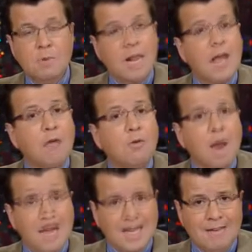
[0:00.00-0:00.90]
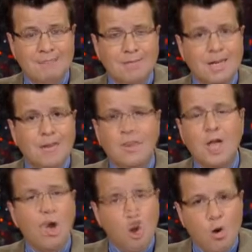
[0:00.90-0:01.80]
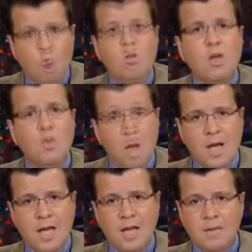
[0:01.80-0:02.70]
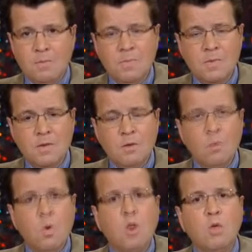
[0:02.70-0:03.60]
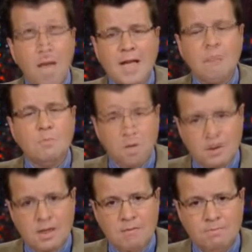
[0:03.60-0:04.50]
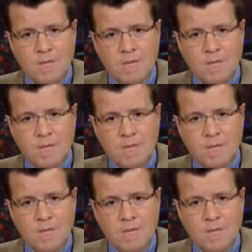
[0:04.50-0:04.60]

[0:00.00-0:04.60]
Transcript: but I reckon it is the only way we'll reckon, period.